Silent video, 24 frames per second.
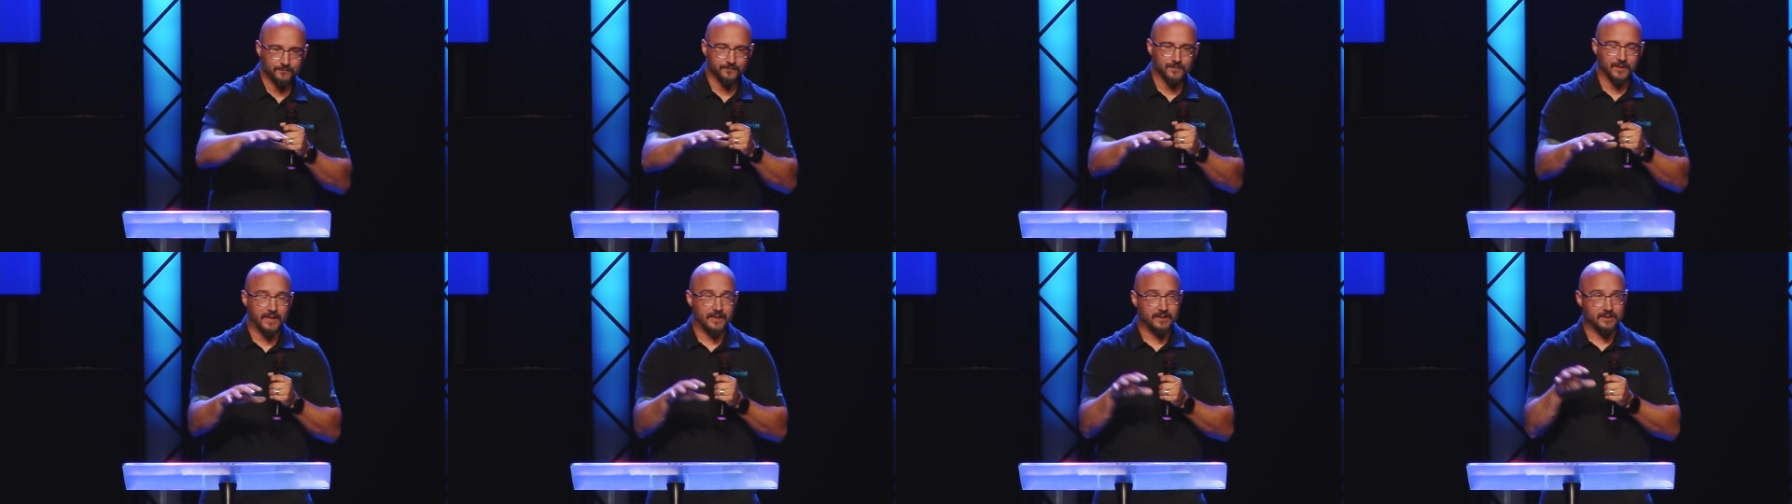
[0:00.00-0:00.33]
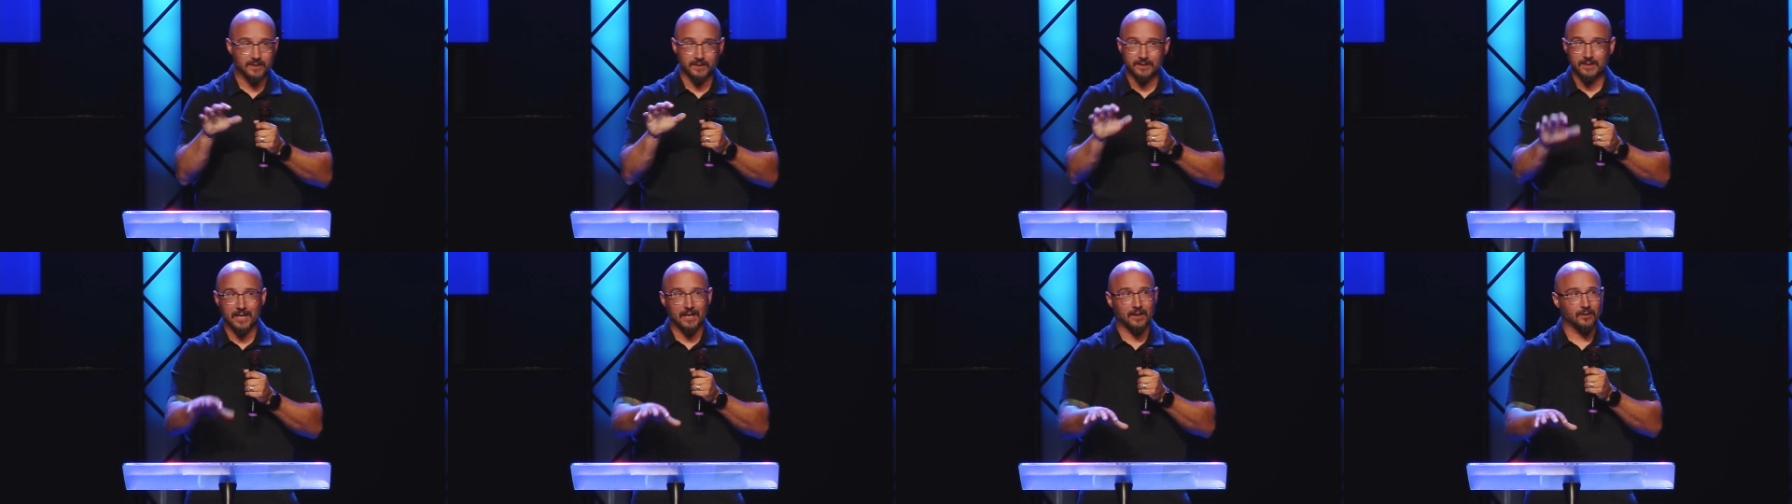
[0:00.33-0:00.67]
He
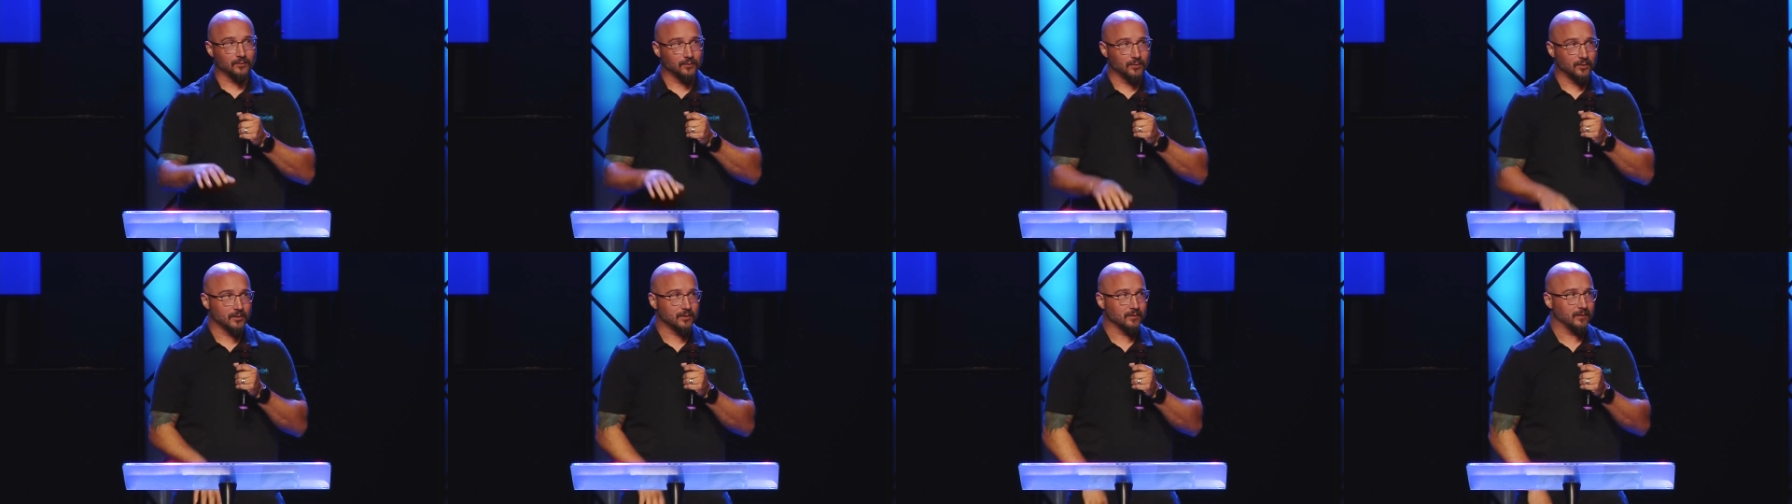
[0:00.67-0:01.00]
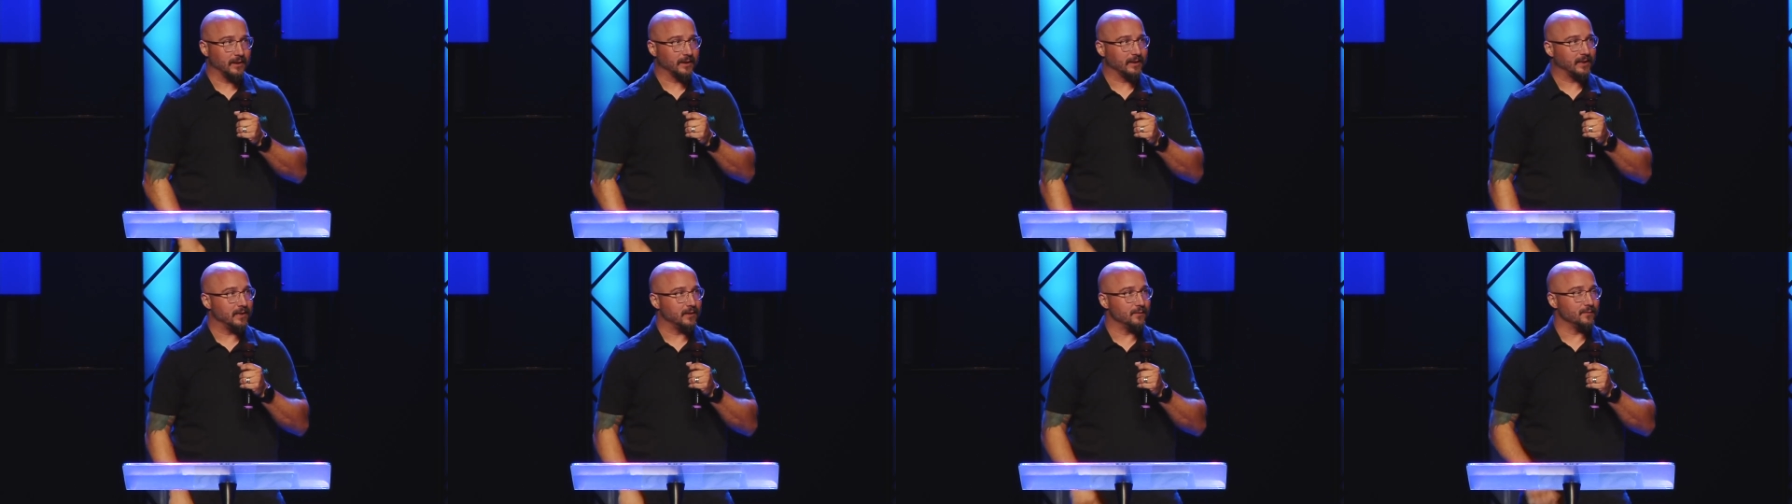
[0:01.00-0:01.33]
did not look
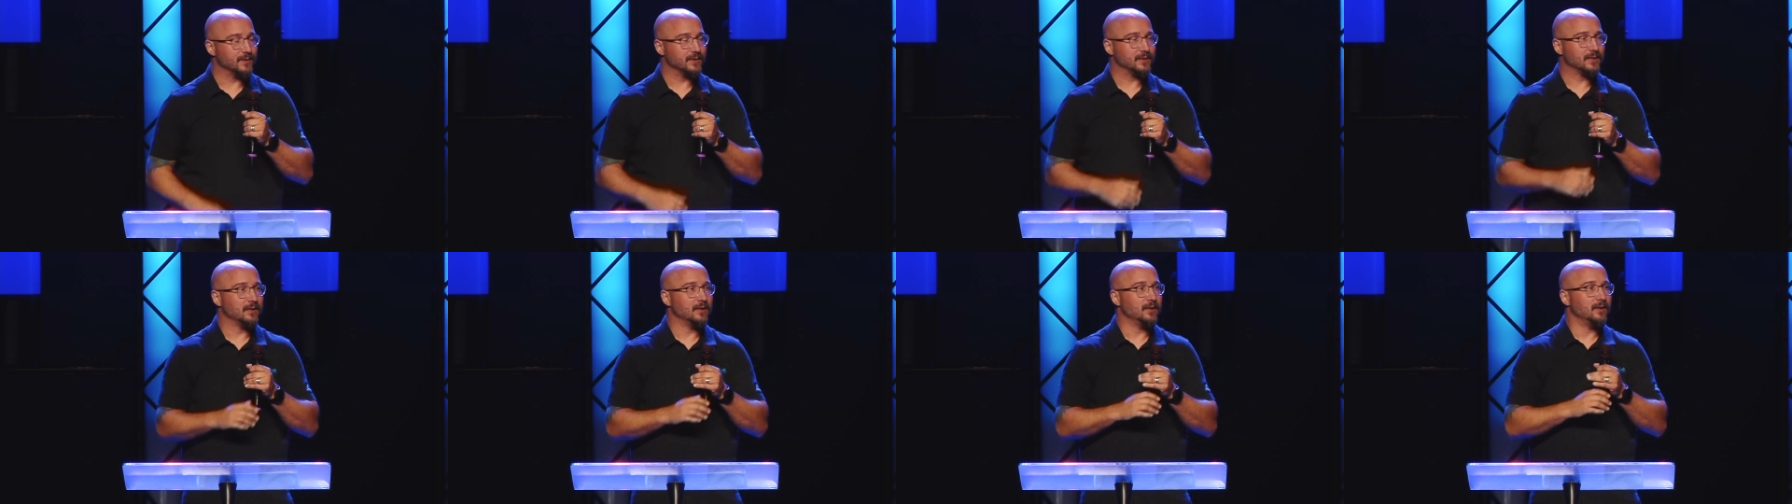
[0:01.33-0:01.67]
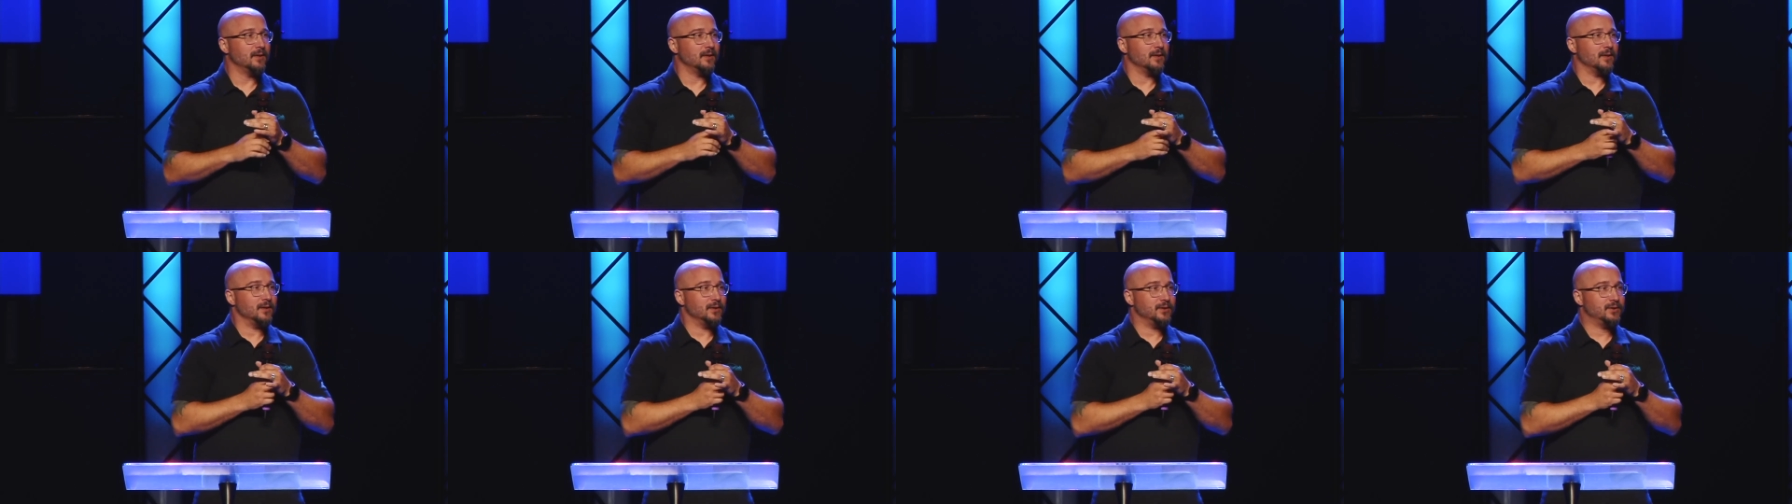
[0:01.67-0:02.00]
like he was
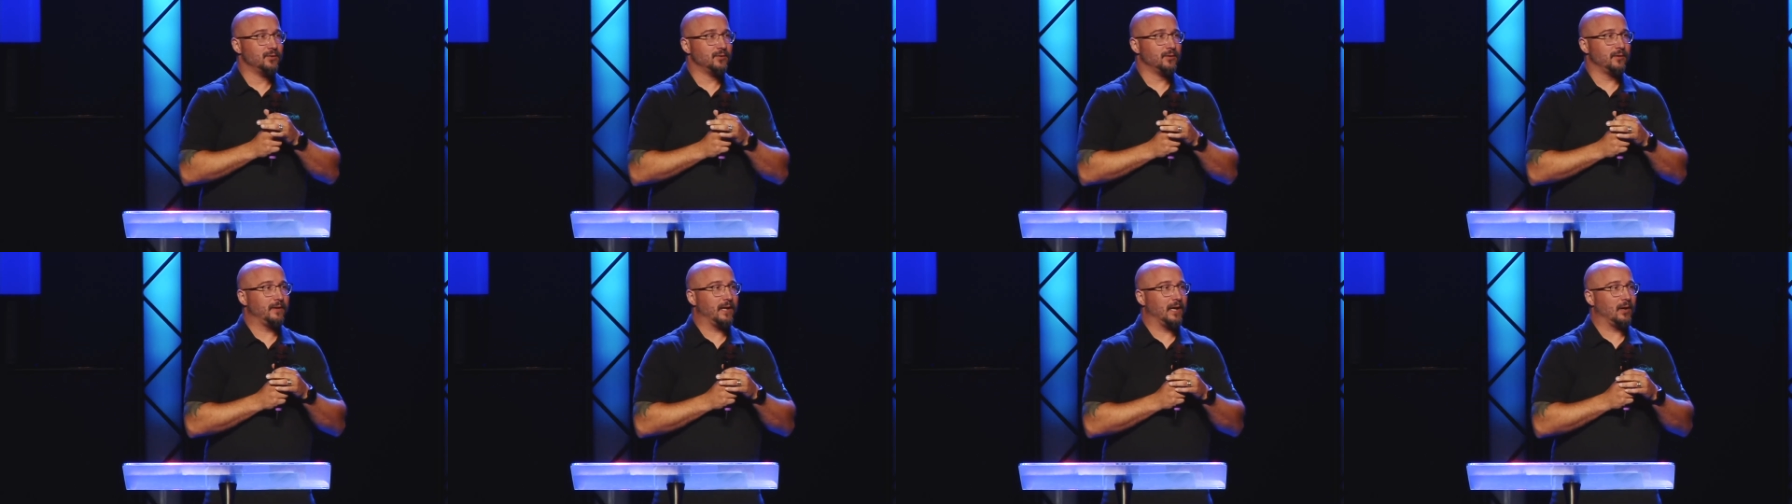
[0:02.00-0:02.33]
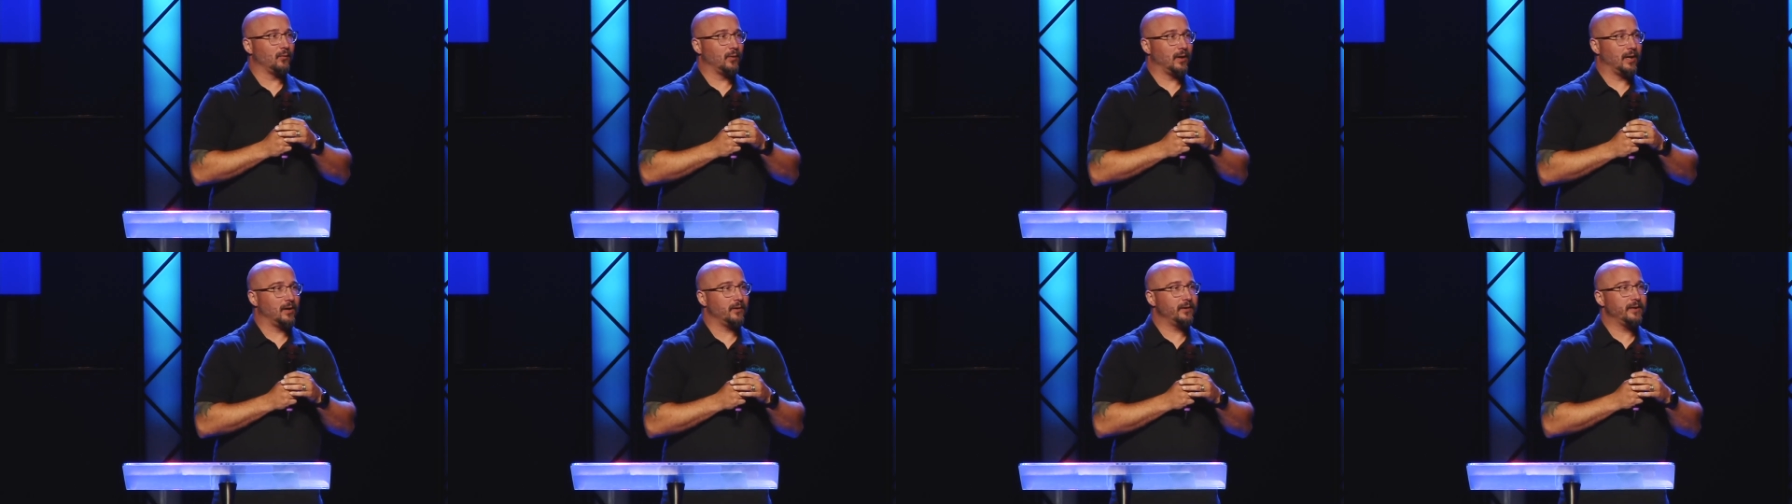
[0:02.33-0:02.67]
doing that
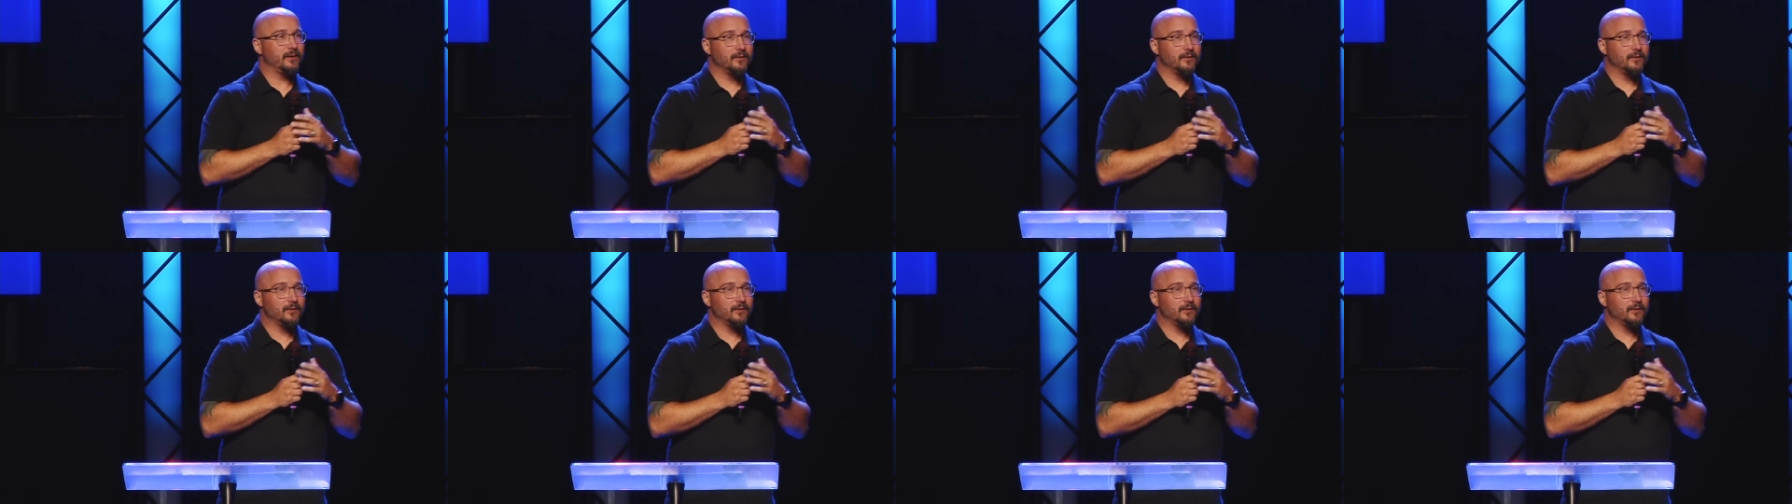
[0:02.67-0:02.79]
well. He